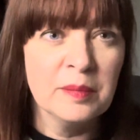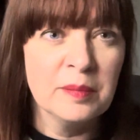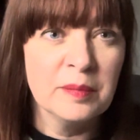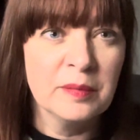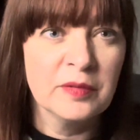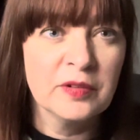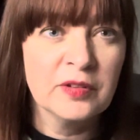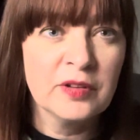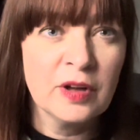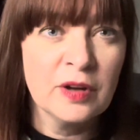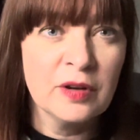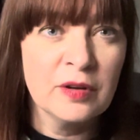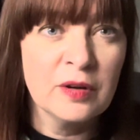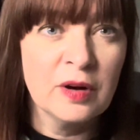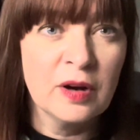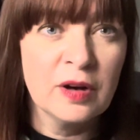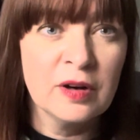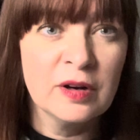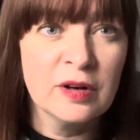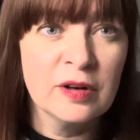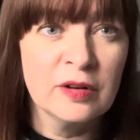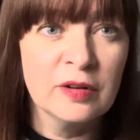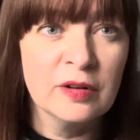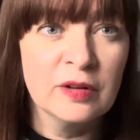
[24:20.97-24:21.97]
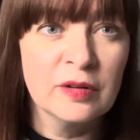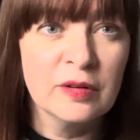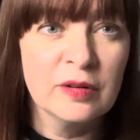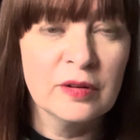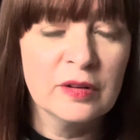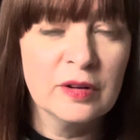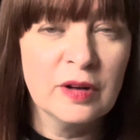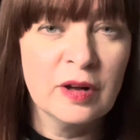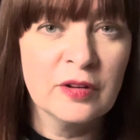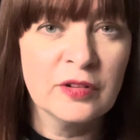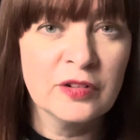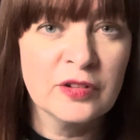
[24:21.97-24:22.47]
So
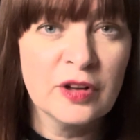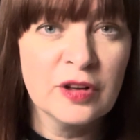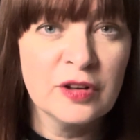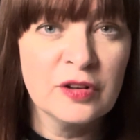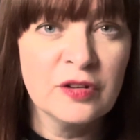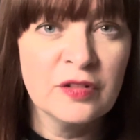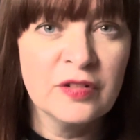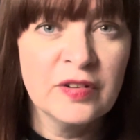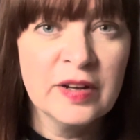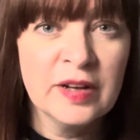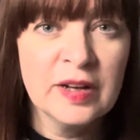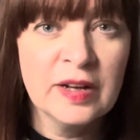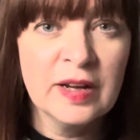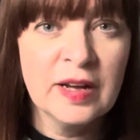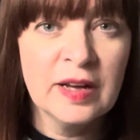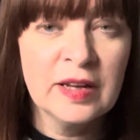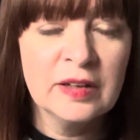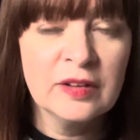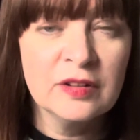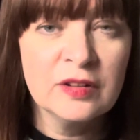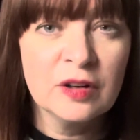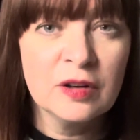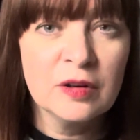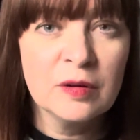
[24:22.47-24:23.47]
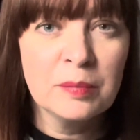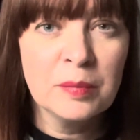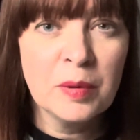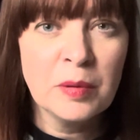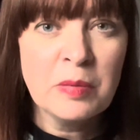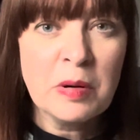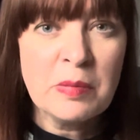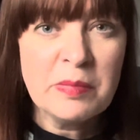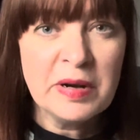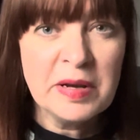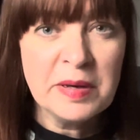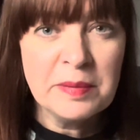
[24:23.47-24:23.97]
I'll sign off here, and I'll
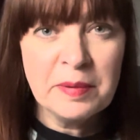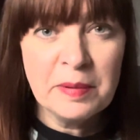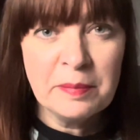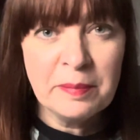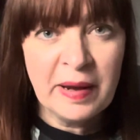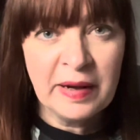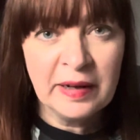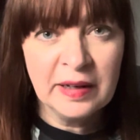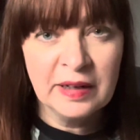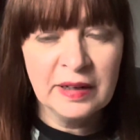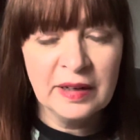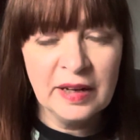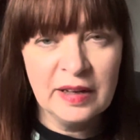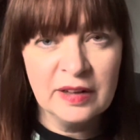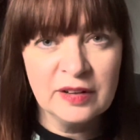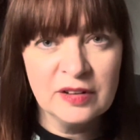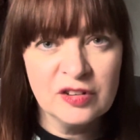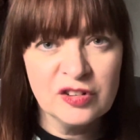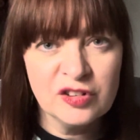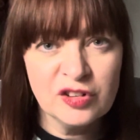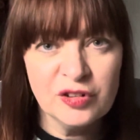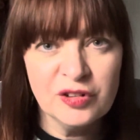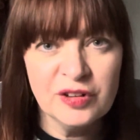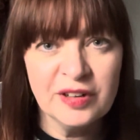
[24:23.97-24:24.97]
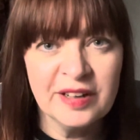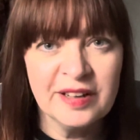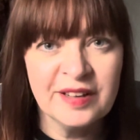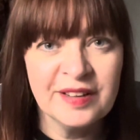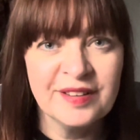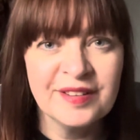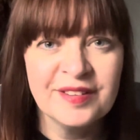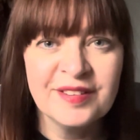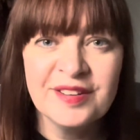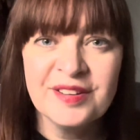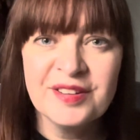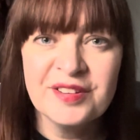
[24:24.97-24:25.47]
probably be back again shortly.
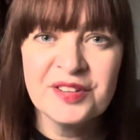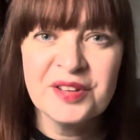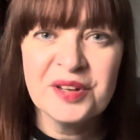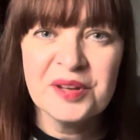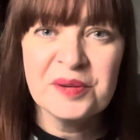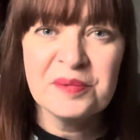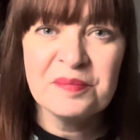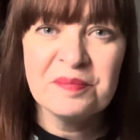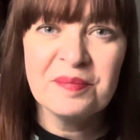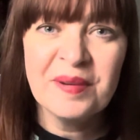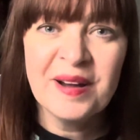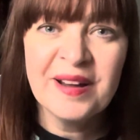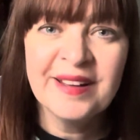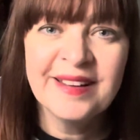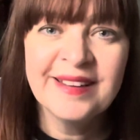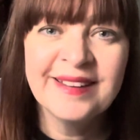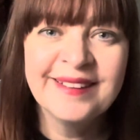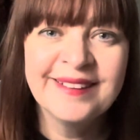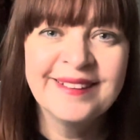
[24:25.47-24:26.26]
See you soon. Bye.